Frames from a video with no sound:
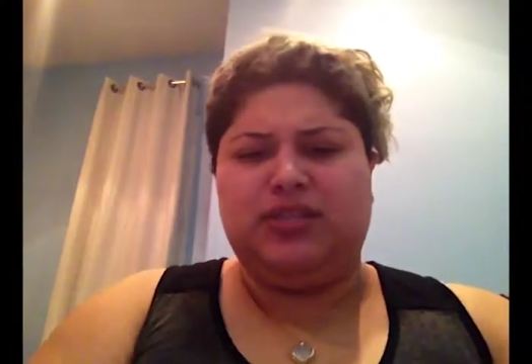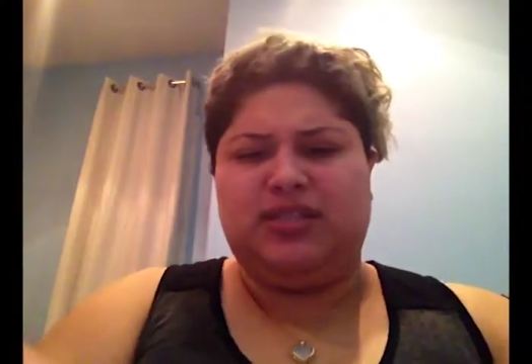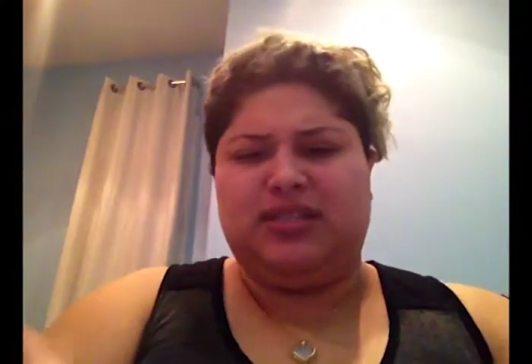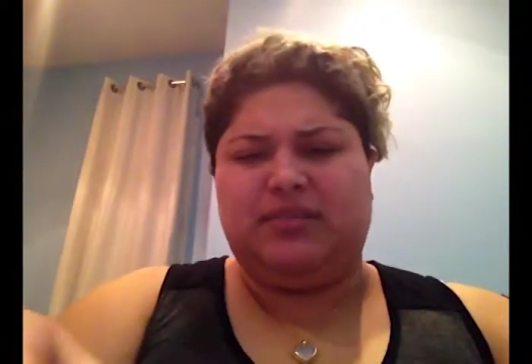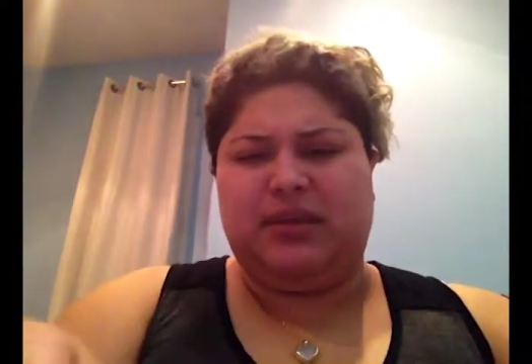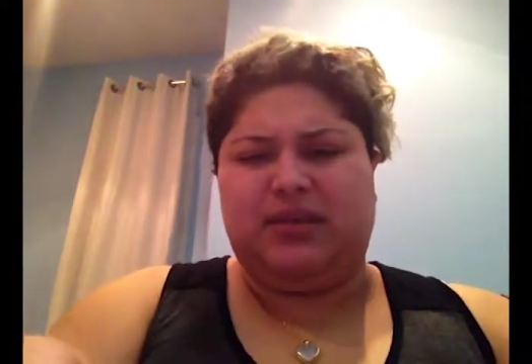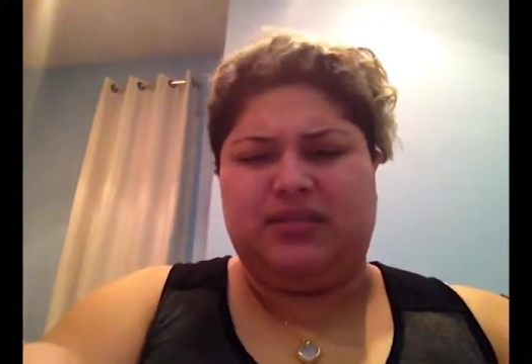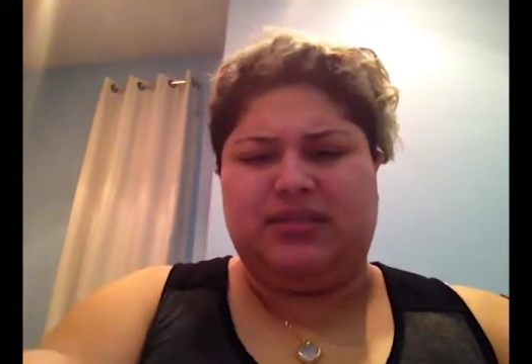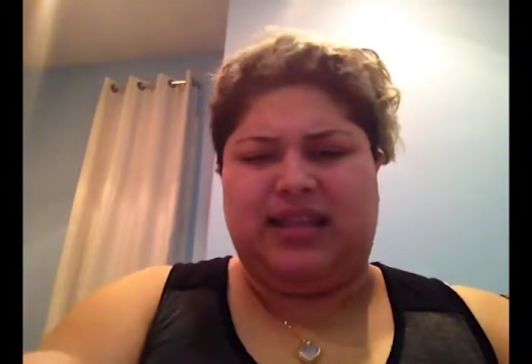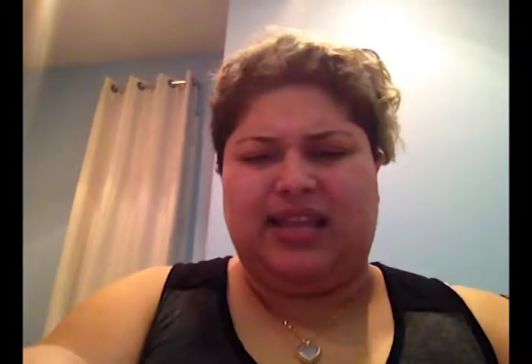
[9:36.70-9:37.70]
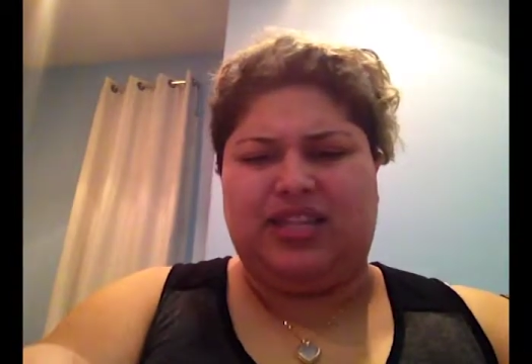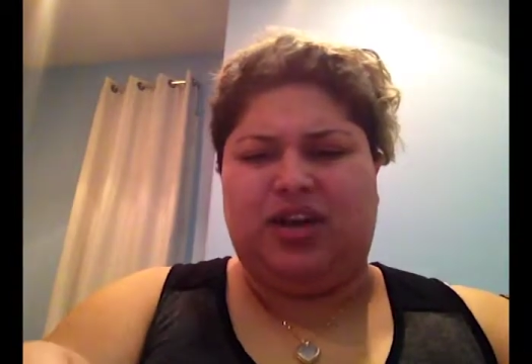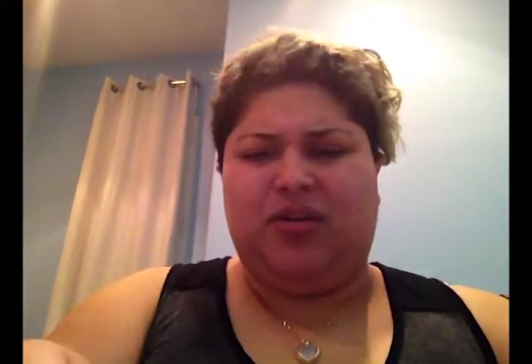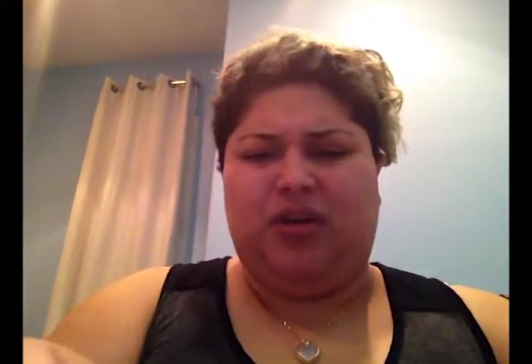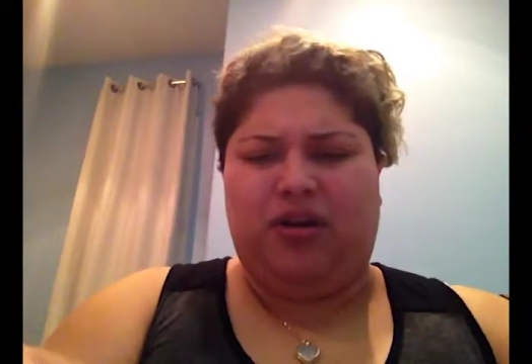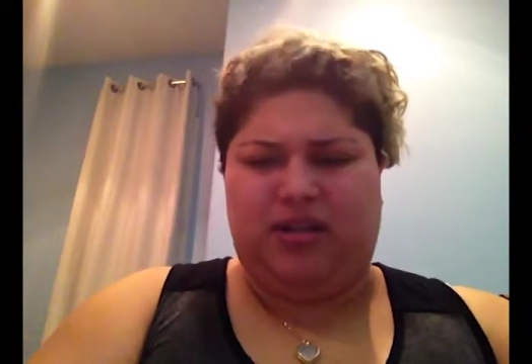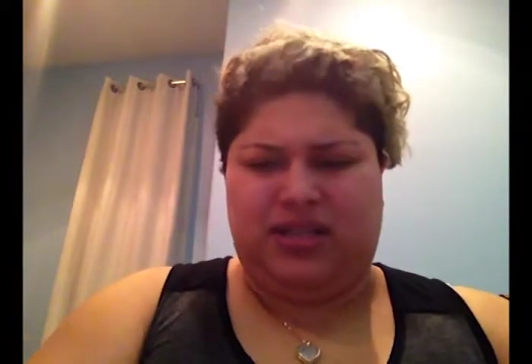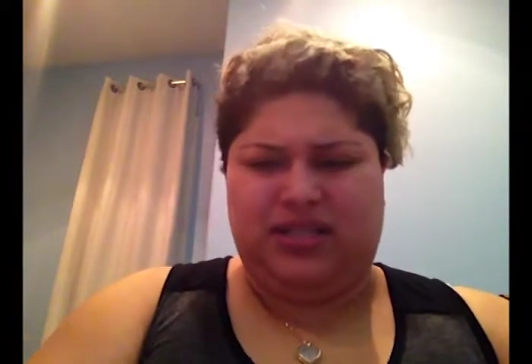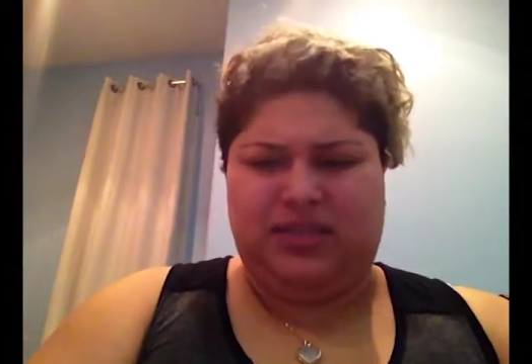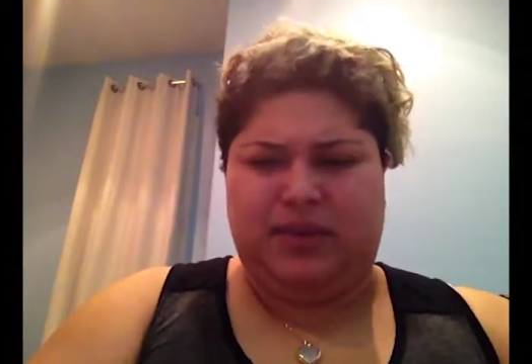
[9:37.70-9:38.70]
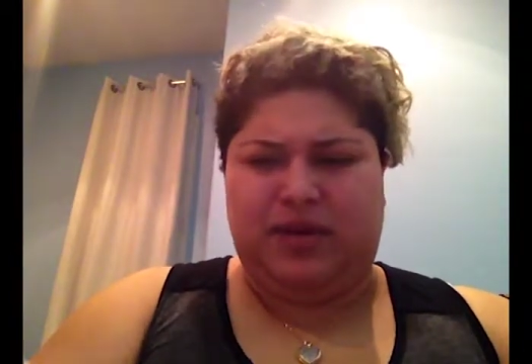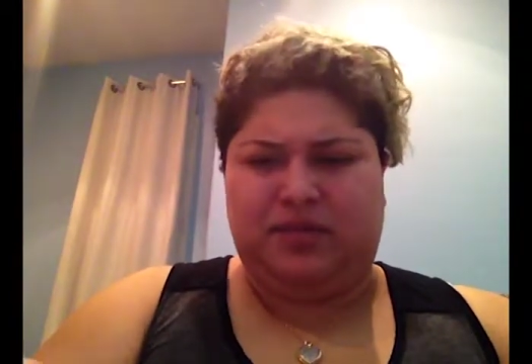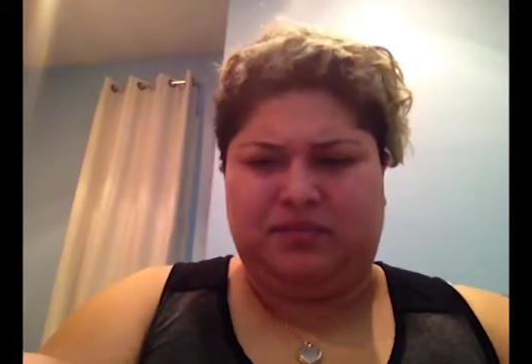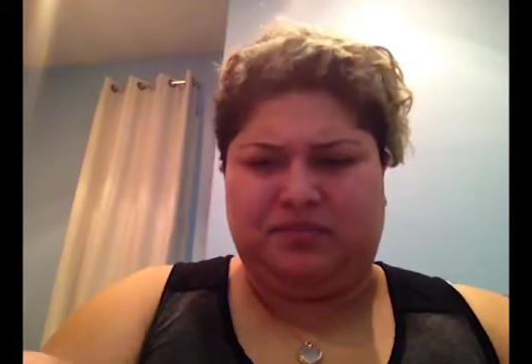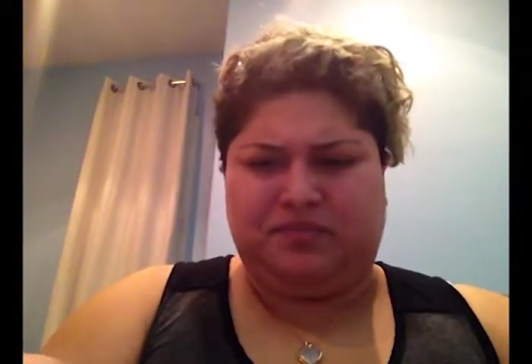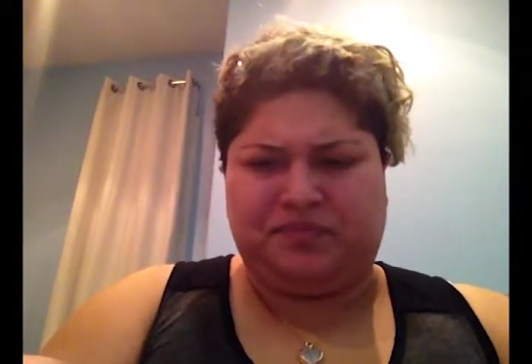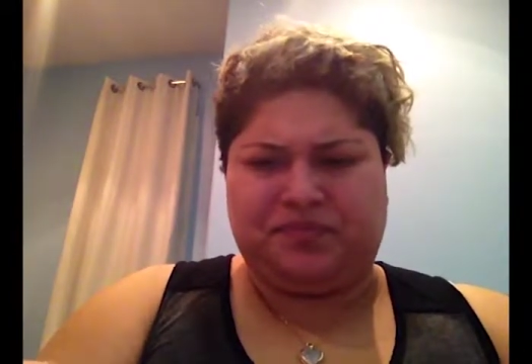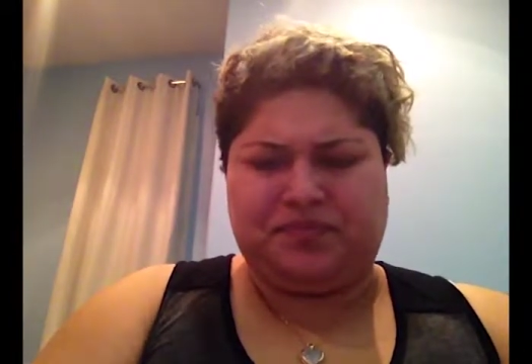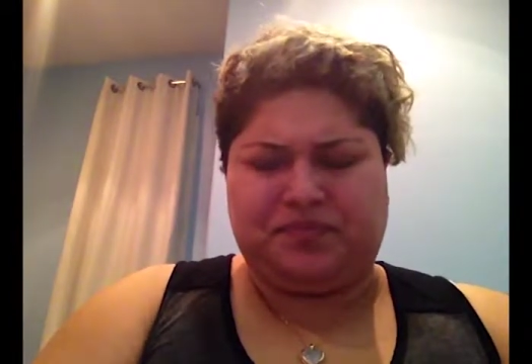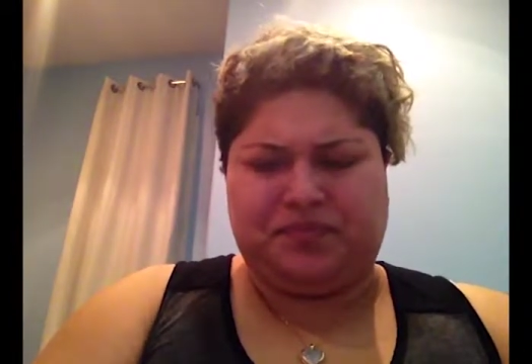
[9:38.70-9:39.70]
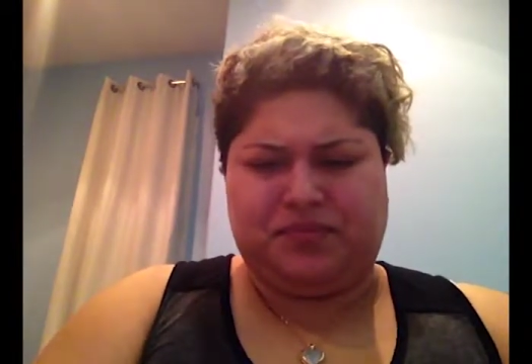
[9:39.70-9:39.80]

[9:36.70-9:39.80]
like a lotion smell slash alcohol smell.